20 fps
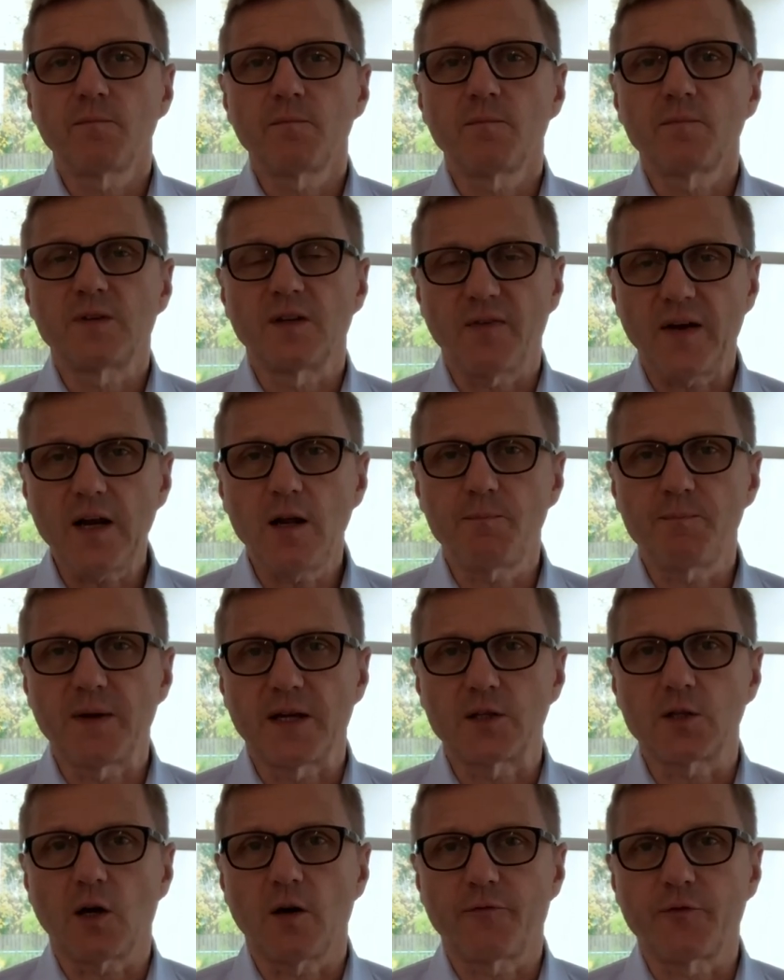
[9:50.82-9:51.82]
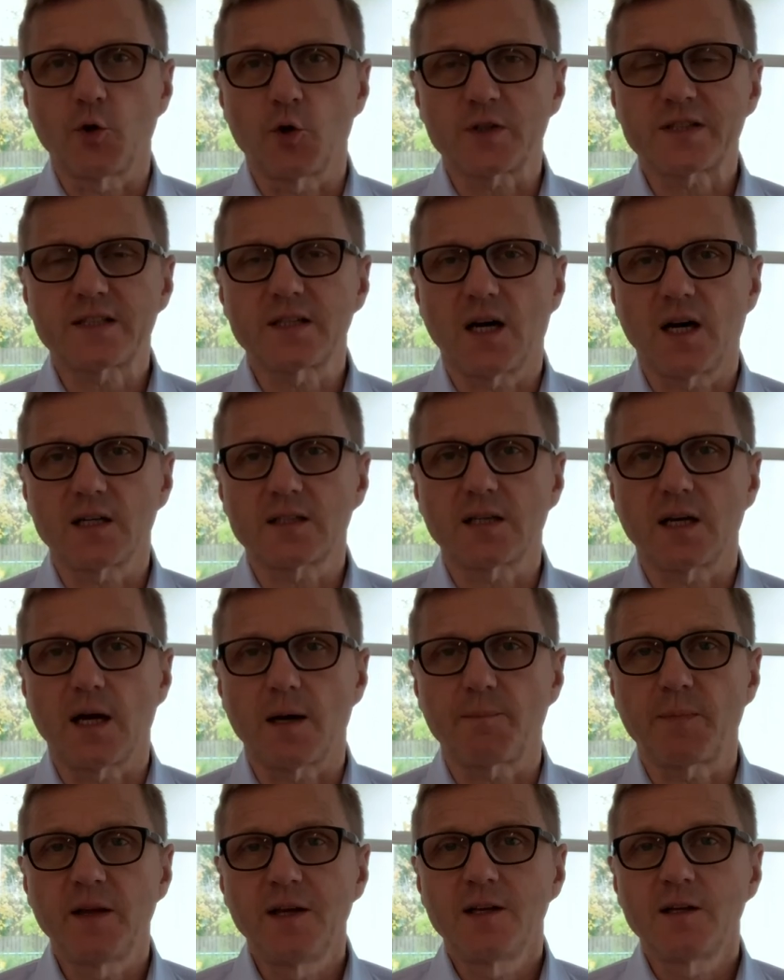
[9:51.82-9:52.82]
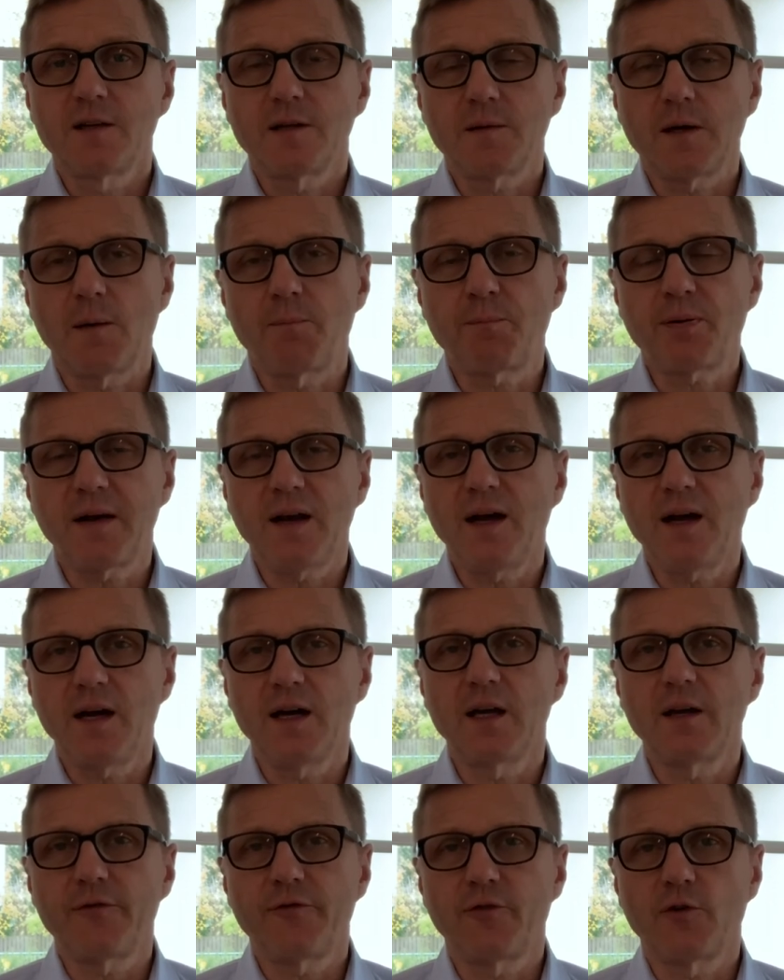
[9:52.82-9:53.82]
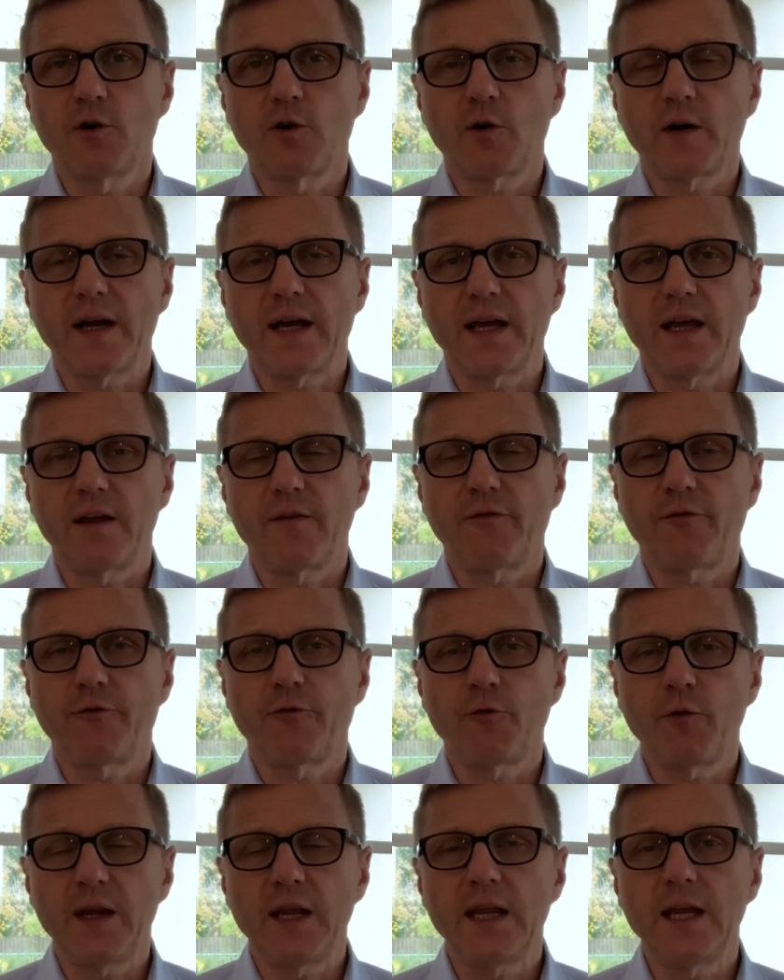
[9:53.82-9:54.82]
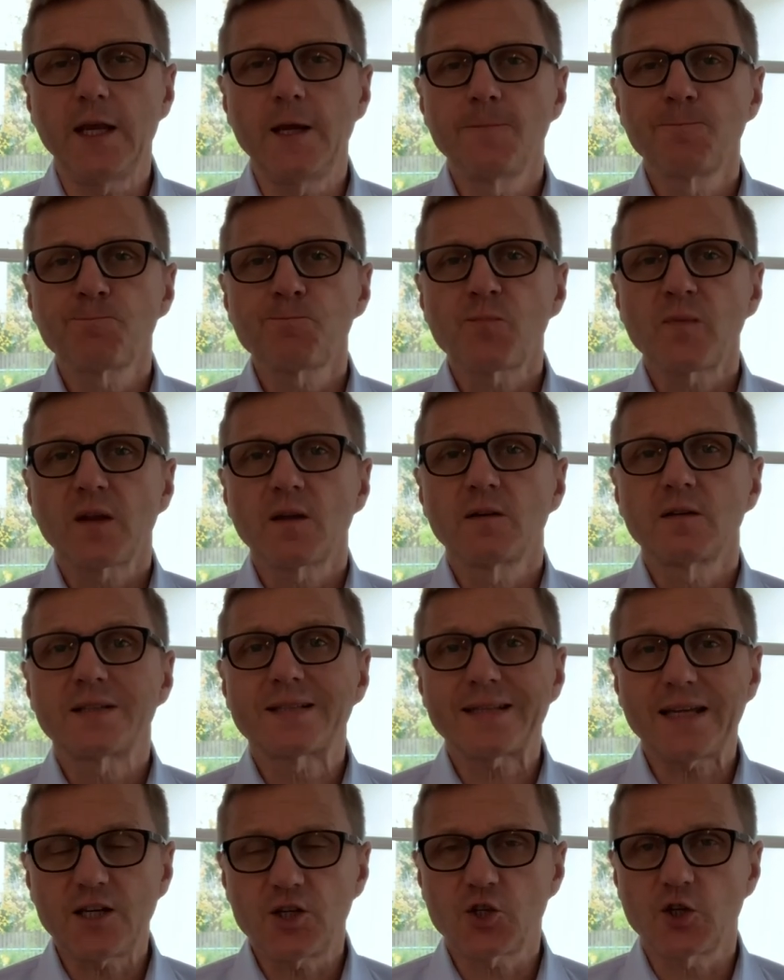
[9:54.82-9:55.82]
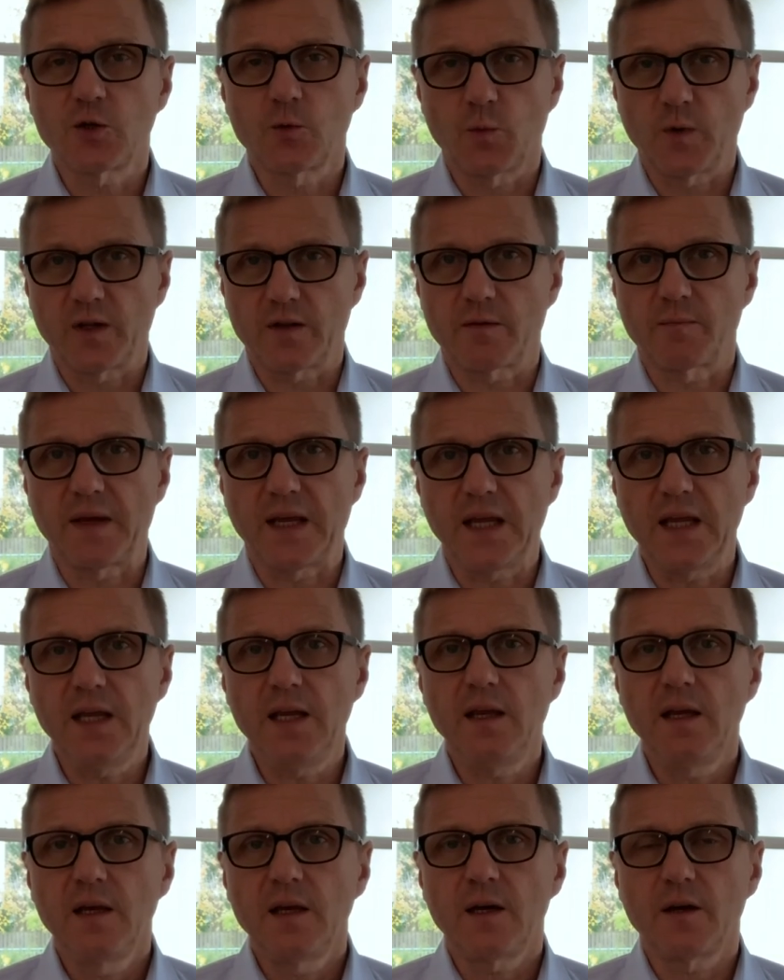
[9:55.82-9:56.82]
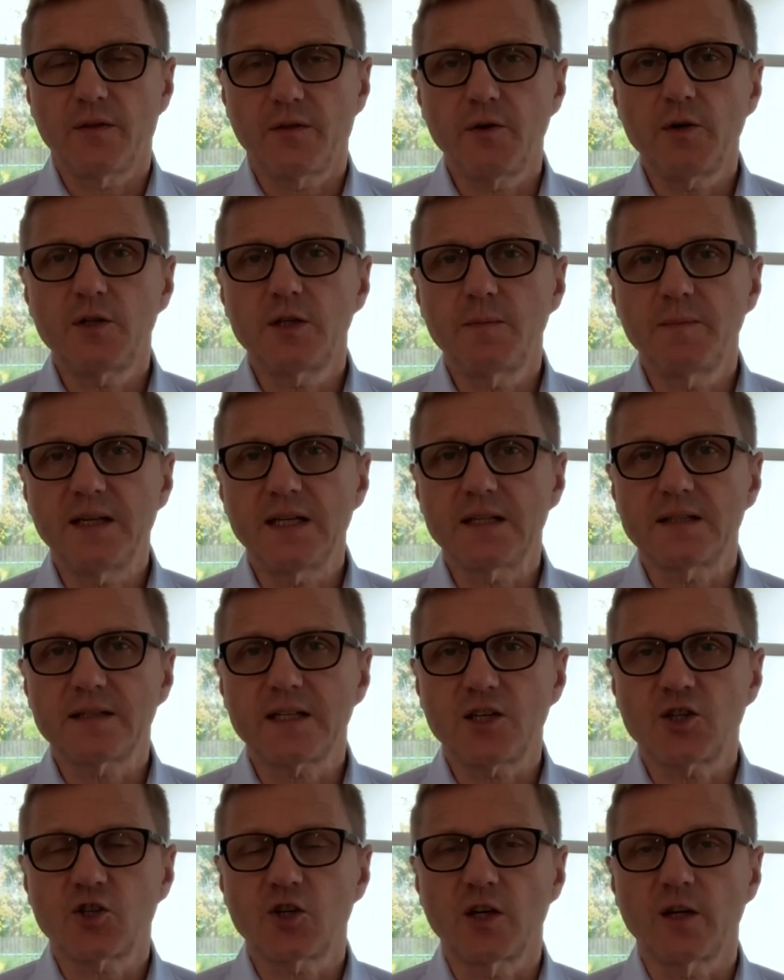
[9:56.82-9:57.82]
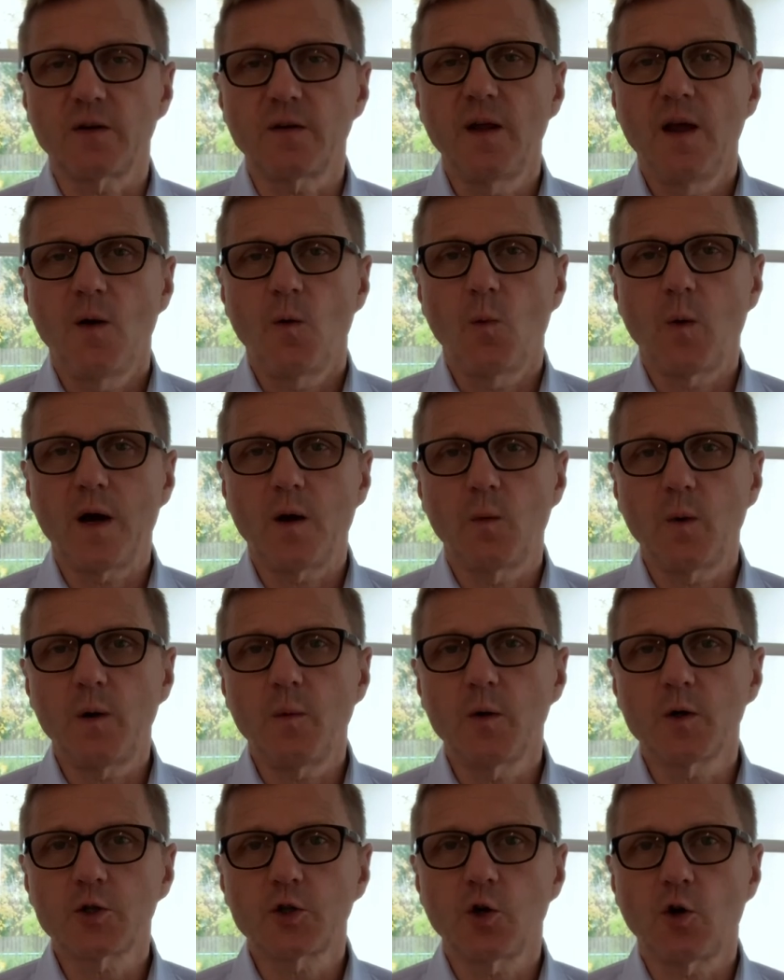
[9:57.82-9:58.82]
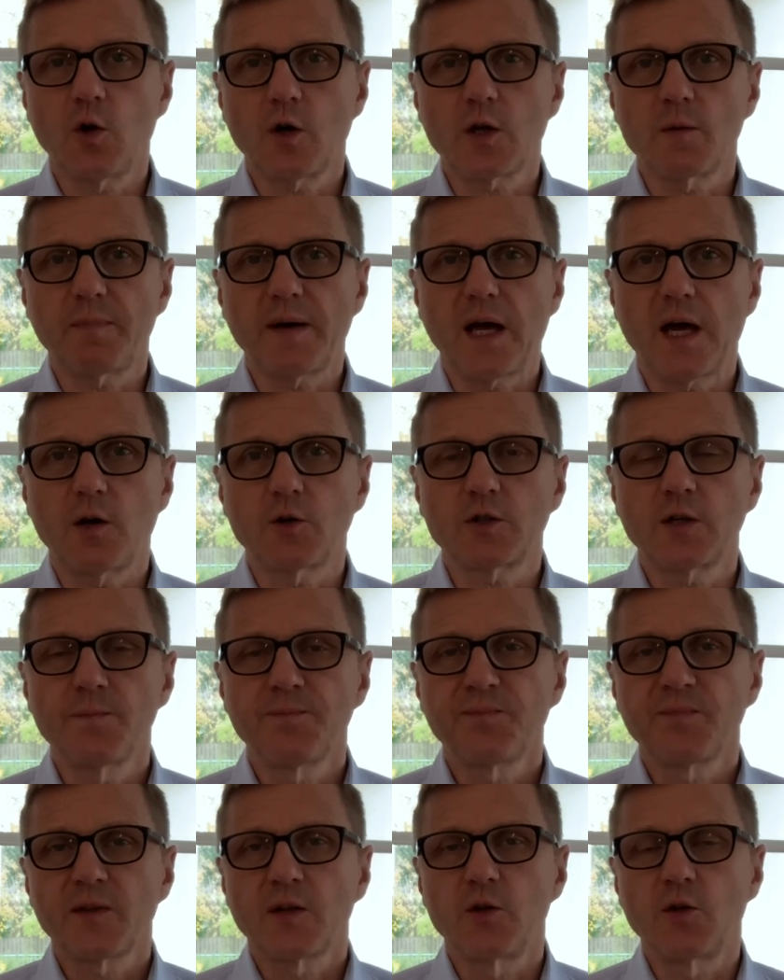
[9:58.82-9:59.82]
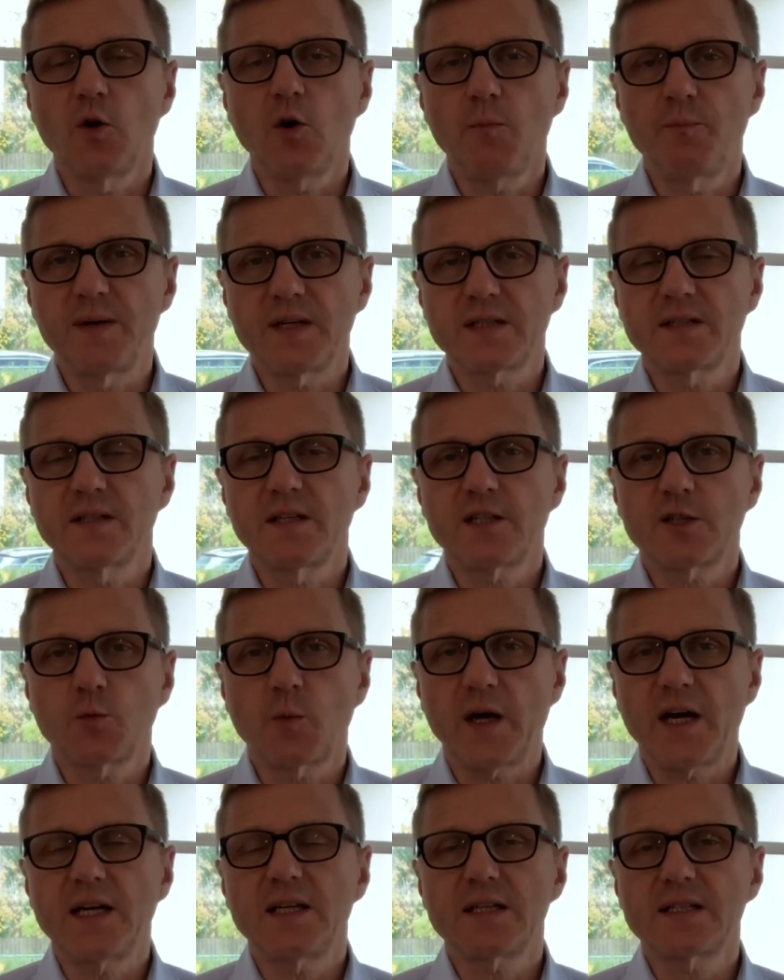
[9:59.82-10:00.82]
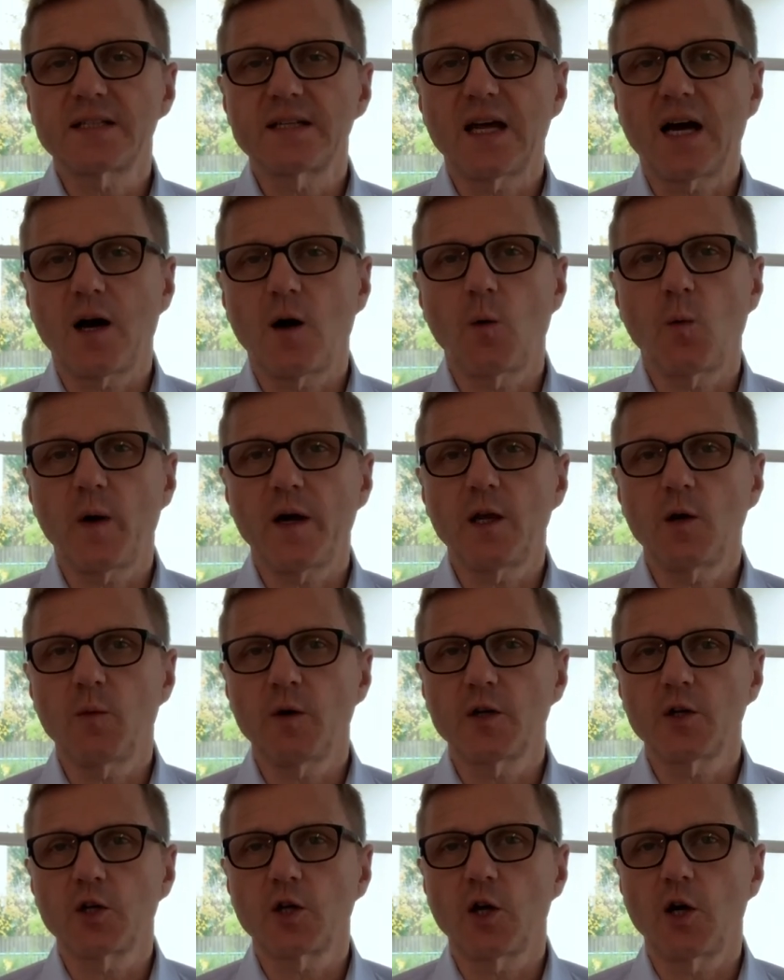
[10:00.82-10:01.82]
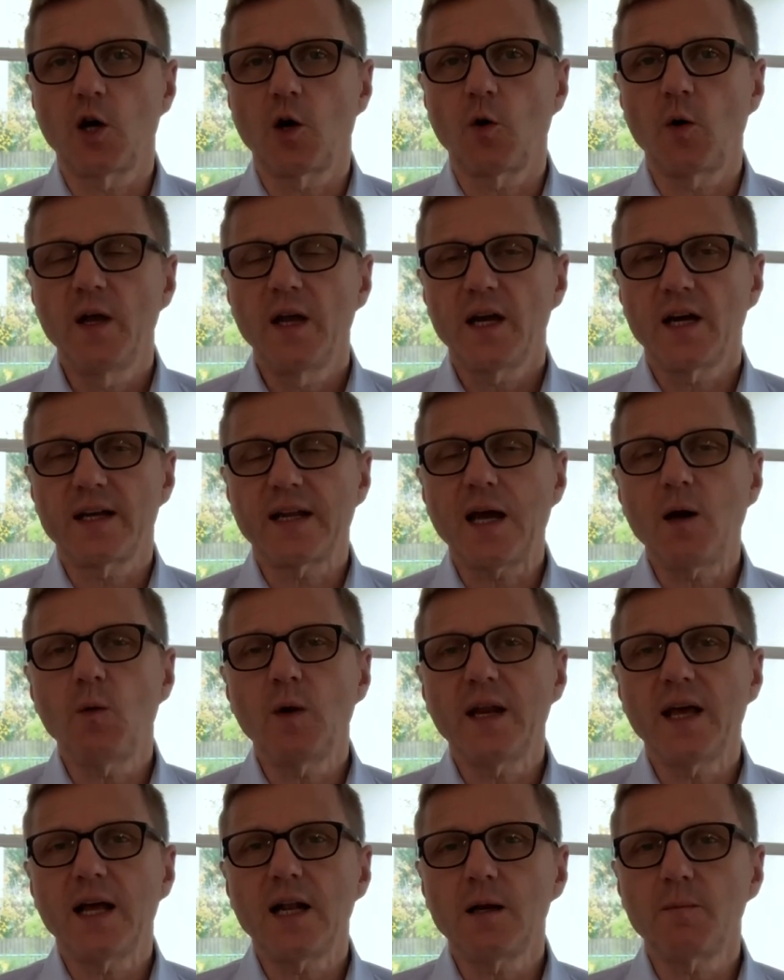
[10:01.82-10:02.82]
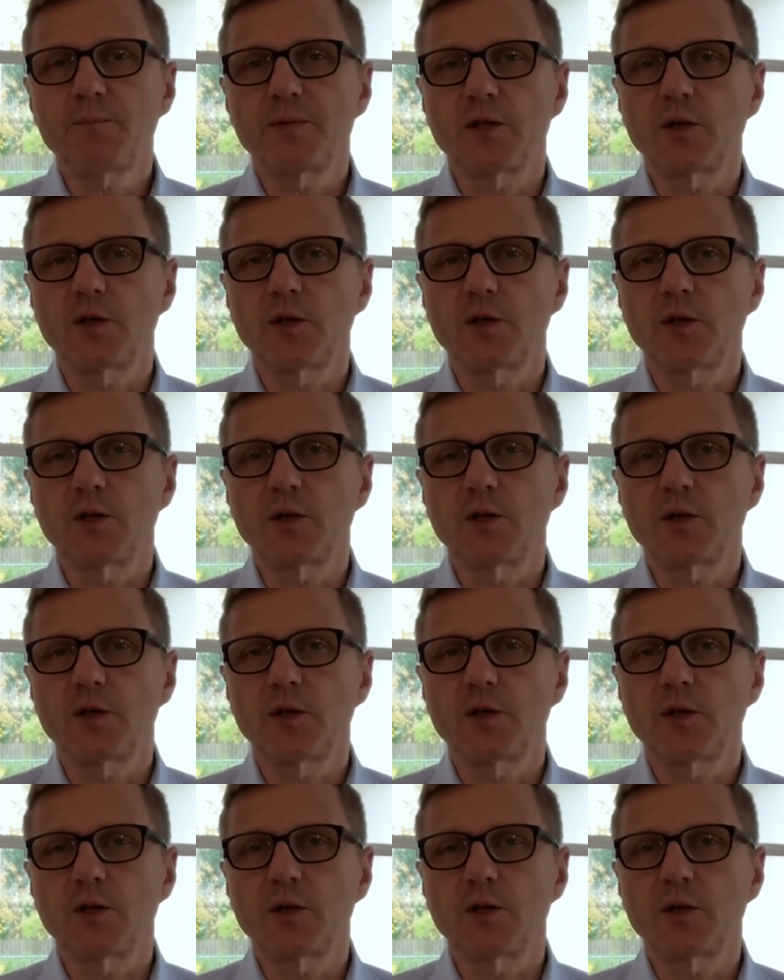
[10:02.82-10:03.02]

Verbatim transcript: development of your startup, apply for a free session with me, a 30-minute session where we will talk about your business, where it is now, where you want to go, and I will help